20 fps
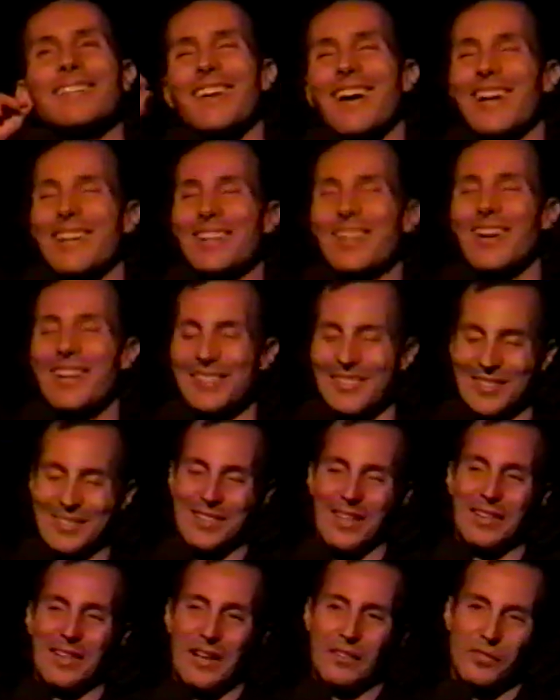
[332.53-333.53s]
now I can honestly
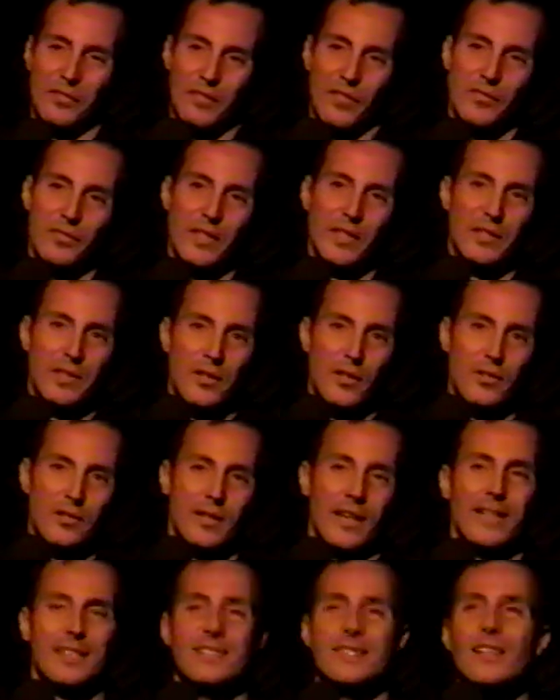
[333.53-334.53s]
say that after 15
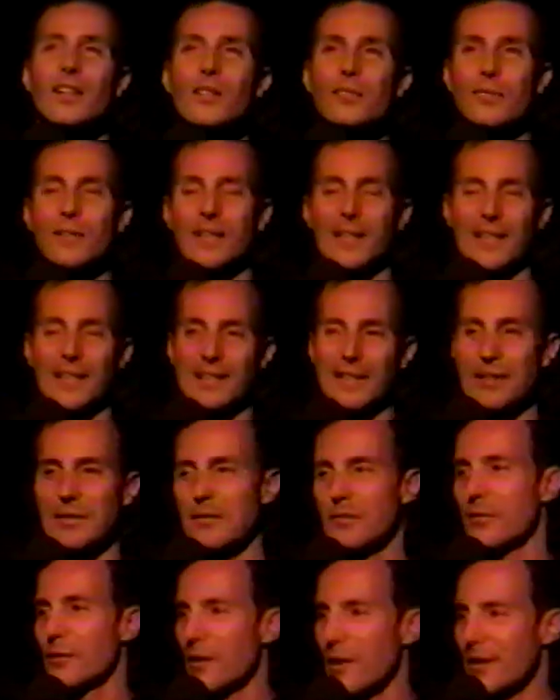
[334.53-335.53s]
years, I still feel like
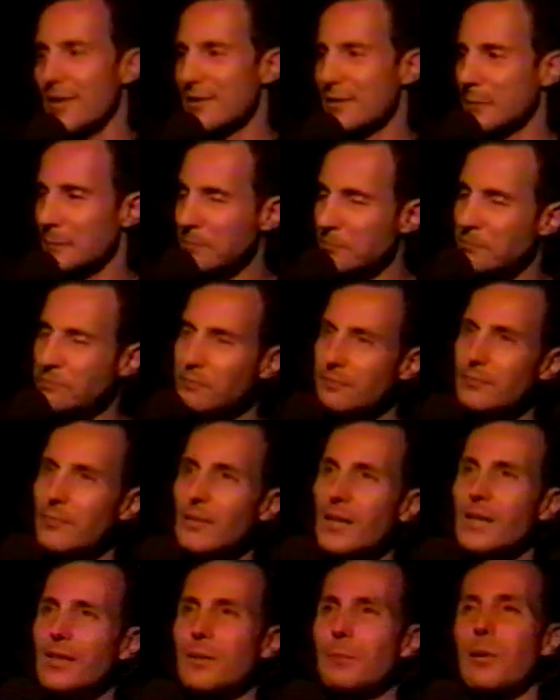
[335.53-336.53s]
that for us,
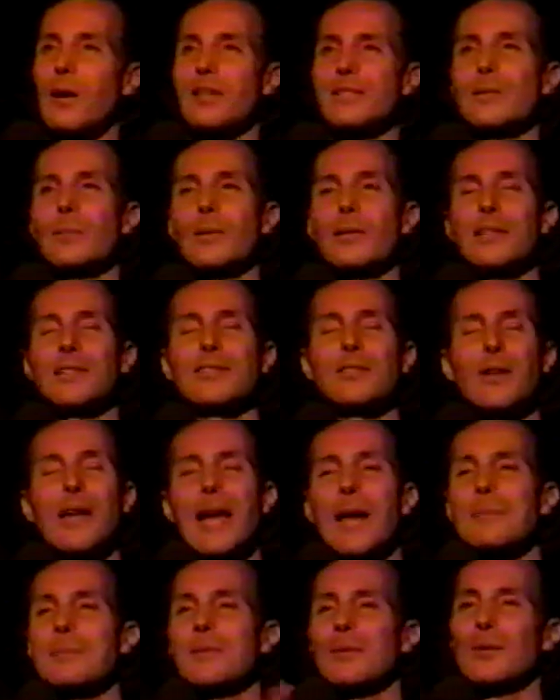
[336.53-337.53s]
the possibilities are
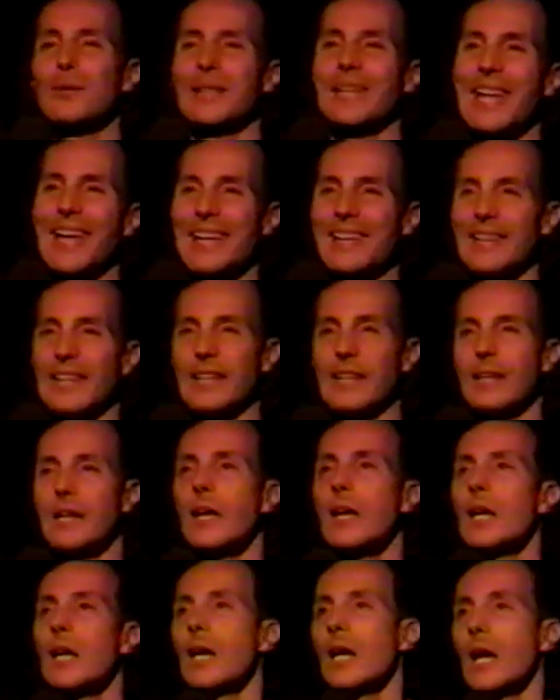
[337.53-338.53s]
absolutely ending.